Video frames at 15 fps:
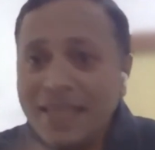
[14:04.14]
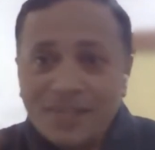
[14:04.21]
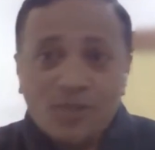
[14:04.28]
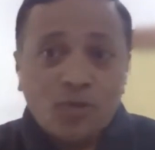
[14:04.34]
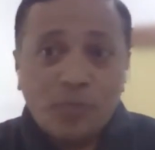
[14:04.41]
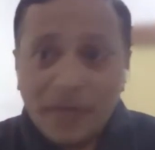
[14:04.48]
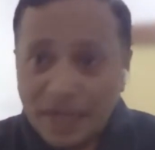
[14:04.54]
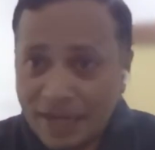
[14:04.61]
to
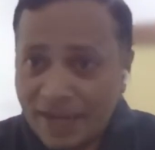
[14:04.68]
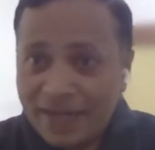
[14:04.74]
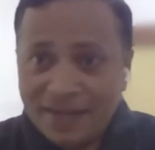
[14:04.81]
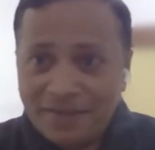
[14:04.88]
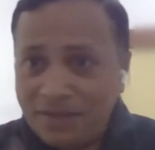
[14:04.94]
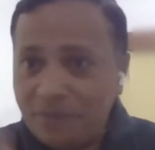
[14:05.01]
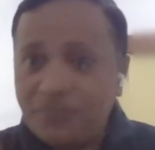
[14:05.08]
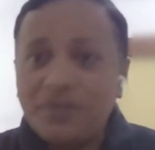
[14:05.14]
be right
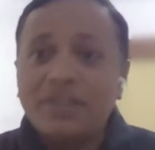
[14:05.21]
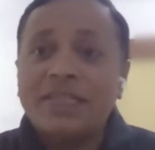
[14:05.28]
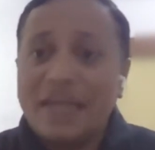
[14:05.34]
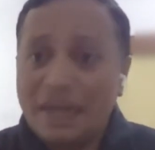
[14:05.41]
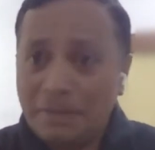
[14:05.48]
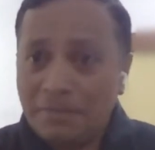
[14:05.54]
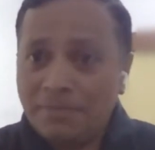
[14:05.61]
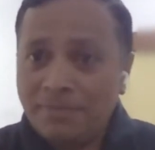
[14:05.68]
the first
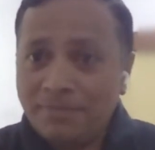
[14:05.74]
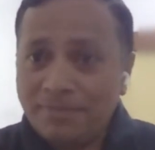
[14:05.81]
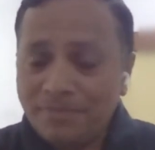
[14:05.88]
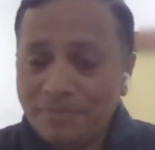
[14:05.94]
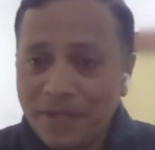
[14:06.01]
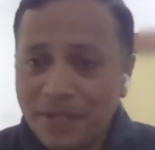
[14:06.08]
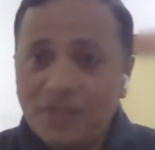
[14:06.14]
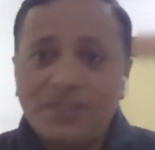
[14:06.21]
time,
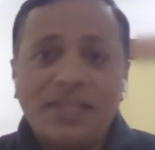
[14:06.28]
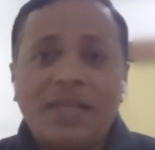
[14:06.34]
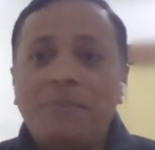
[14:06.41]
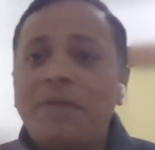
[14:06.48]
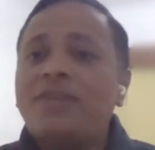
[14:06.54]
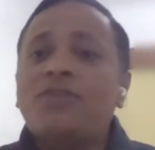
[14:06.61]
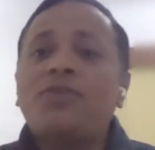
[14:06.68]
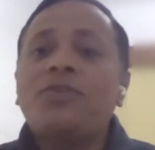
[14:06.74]
because
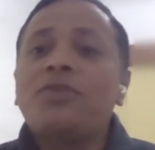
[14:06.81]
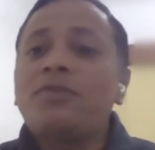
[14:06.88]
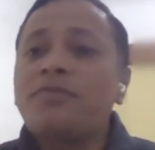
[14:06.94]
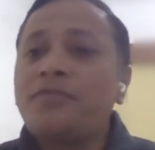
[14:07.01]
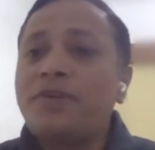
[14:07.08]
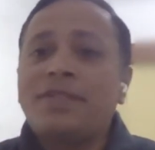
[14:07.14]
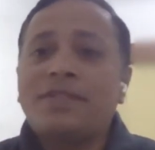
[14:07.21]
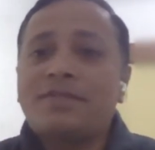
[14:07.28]
imagine your
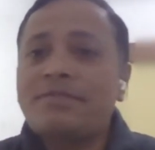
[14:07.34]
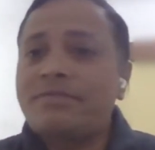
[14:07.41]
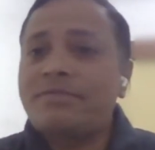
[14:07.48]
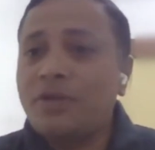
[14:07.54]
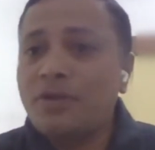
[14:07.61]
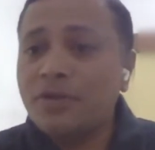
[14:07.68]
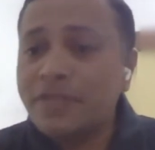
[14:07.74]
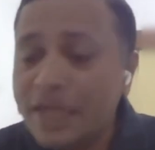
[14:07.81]
first,
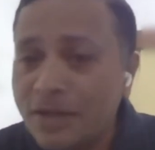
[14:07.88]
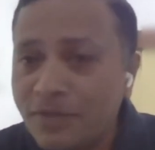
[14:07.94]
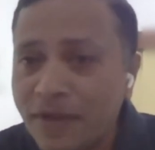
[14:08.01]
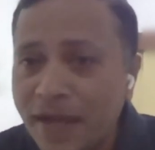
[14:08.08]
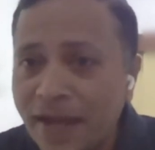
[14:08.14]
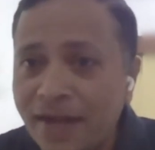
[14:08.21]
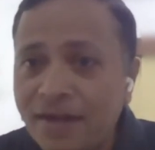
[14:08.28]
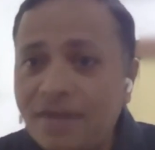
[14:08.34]
set of
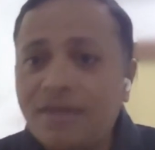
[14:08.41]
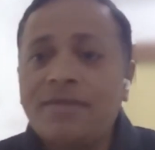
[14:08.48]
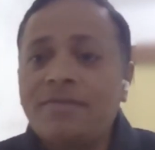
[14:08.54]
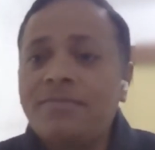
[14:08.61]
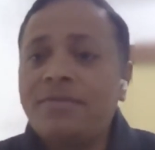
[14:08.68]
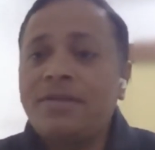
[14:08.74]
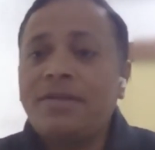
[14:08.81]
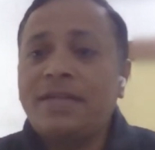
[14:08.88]

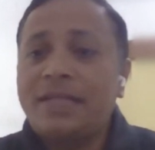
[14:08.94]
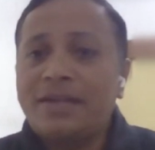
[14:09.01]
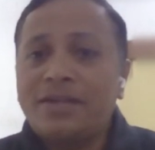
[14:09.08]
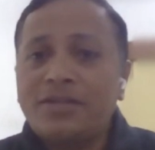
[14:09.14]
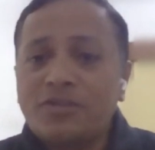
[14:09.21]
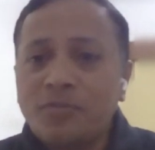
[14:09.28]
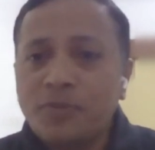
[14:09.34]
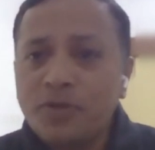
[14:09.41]
anchor dealer
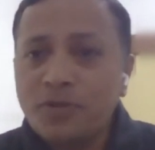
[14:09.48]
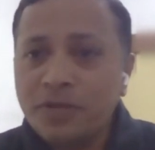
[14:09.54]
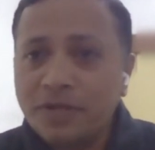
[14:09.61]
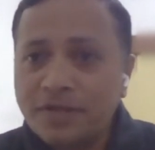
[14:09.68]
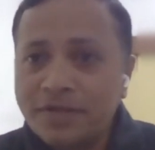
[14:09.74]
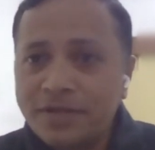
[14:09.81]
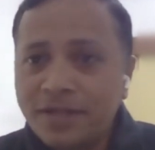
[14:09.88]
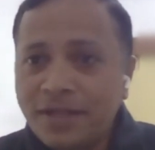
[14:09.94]

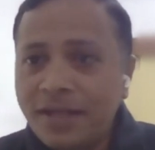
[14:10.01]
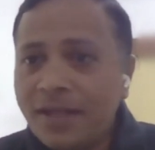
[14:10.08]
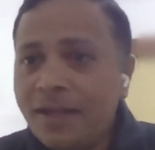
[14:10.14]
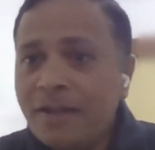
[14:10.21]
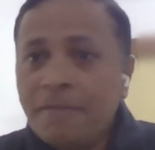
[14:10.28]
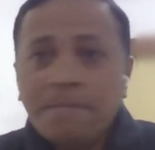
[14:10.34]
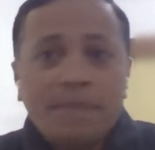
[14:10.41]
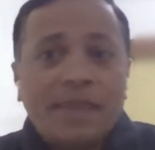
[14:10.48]
distributors.
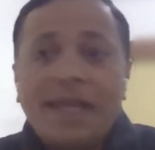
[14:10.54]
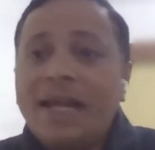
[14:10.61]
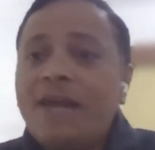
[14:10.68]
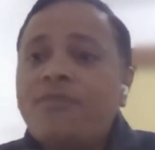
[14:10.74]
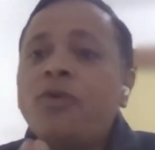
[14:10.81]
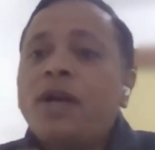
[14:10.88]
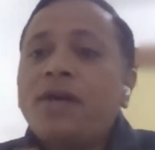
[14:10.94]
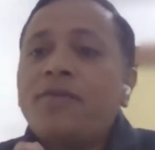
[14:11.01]
They have
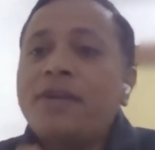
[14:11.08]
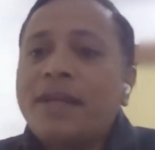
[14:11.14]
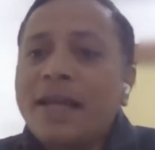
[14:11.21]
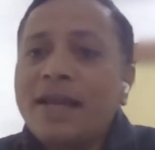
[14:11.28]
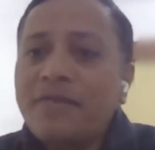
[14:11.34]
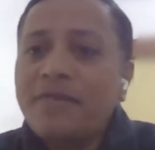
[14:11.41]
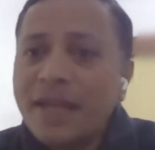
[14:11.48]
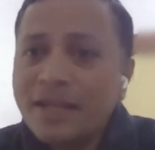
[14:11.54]
to have a
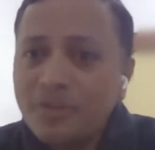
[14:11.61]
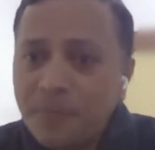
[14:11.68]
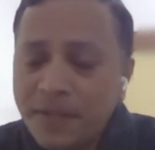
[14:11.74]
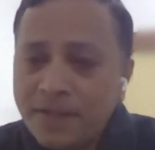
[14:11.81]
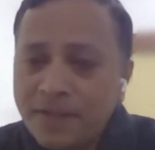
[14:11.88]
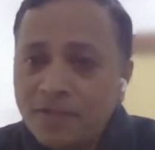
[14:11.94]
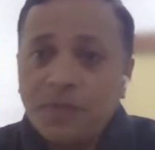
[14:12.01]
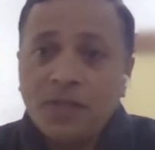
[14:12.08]
terrific
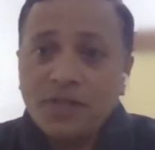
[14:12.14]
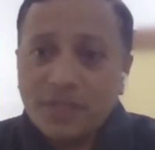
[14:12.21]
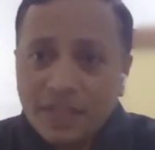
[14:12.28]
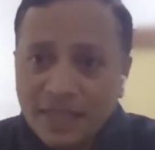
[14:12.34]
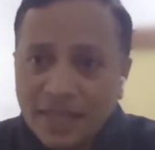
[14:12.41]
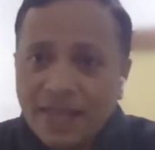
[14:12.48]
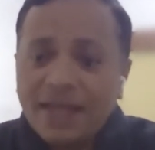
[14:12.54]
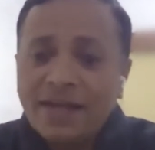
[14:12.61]
experience because
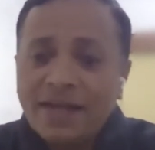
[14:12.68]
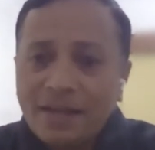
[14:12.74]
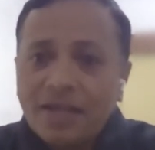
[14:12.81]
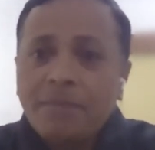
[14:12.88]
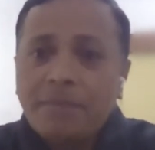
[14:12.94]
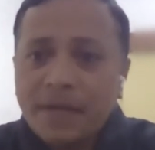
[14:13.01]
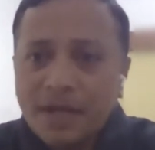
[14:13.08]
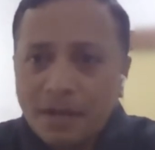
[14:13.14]
they really
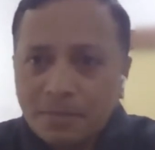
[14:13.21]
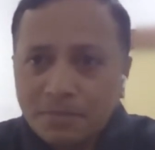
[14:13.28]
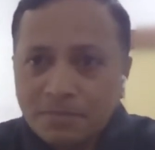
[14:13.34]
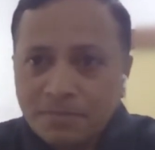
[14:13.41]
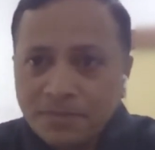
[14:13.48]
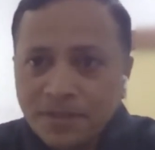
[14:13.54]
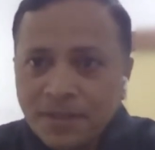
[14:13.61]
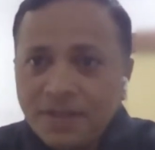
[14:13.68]
become
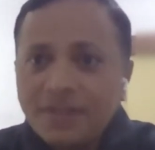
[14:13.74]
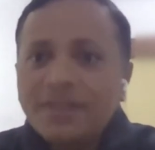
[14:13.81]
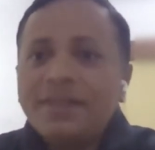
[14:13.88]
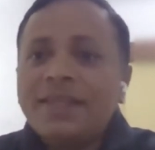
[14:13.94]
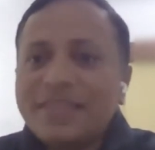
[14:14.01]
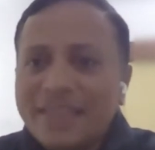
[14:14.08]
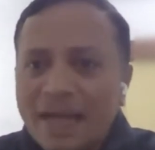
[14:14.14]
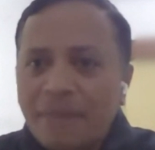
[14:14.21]
the
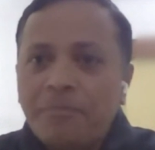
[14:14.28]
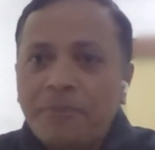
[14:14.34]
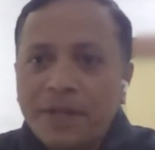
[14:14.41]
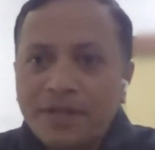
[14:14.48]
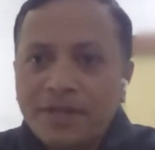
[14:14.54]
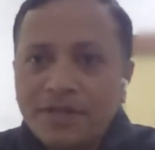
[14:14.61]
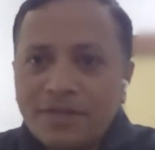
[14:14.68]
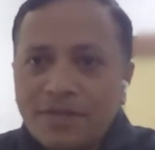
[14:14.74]

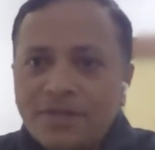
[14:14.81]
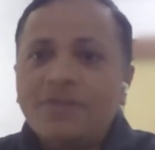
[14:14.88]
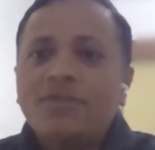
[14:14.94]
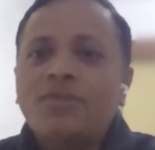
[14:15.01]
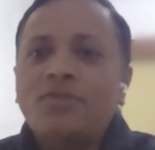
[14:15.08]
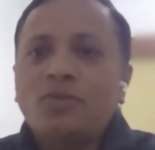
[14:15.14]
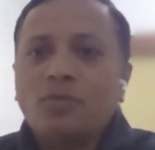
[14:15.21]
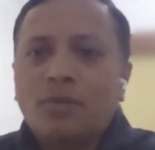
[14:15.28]
champions.
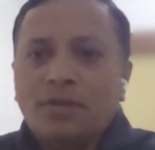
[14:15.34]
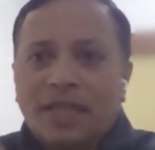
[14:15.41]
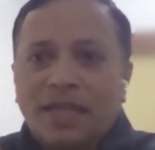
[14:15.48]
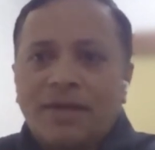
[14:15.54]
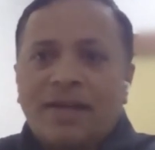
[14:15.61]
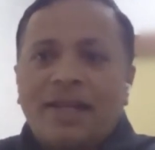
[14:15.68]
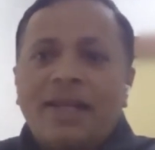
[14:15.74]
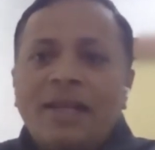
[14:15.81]
They
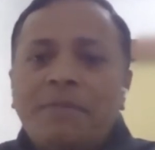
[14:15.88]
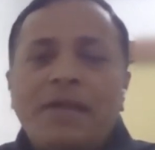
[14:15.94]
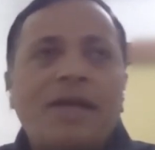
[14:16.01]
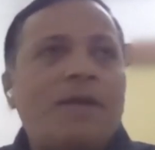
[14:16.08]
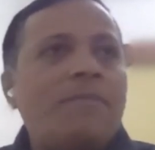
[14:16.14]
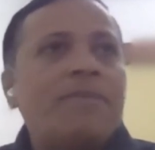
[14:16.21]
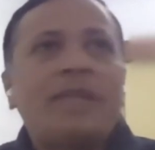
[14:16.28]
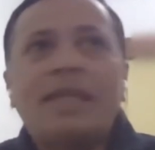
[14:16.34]
really
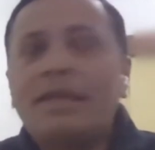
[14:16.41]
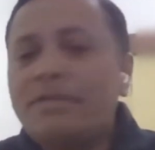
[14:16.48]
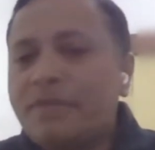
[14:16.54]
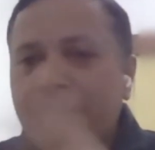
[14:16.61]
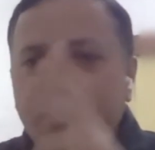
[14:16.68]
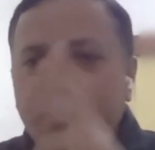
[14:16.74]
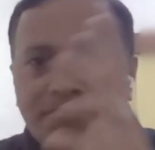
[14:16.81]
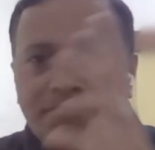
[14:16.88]
become the